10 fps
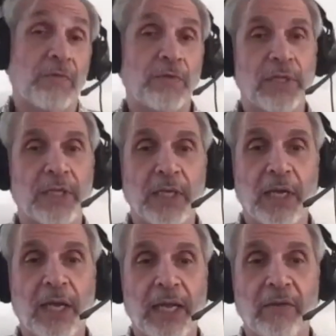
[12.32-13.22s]
for the
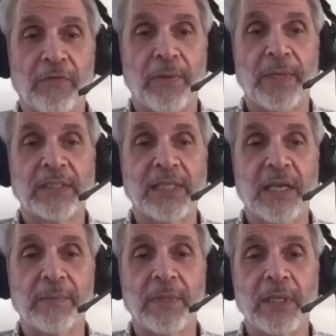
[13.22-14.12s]
IFM
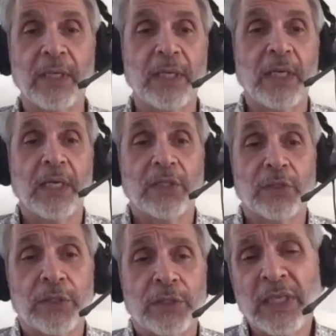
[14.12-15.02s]
exam.
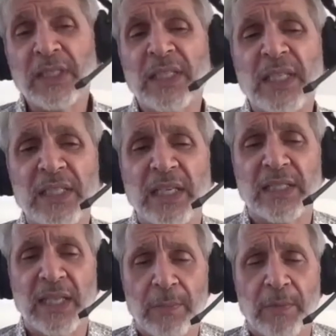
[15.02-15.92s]
Does this
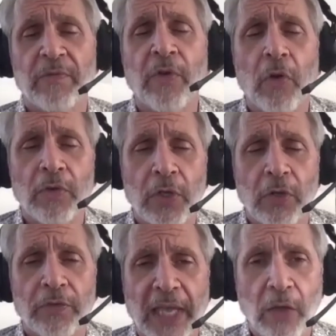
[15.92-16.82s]
exam involve a
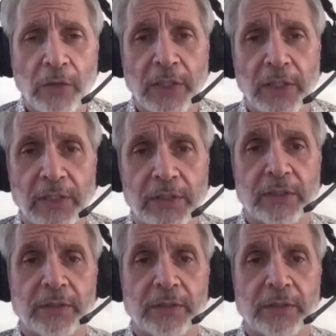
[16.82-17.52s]
lot of calculus?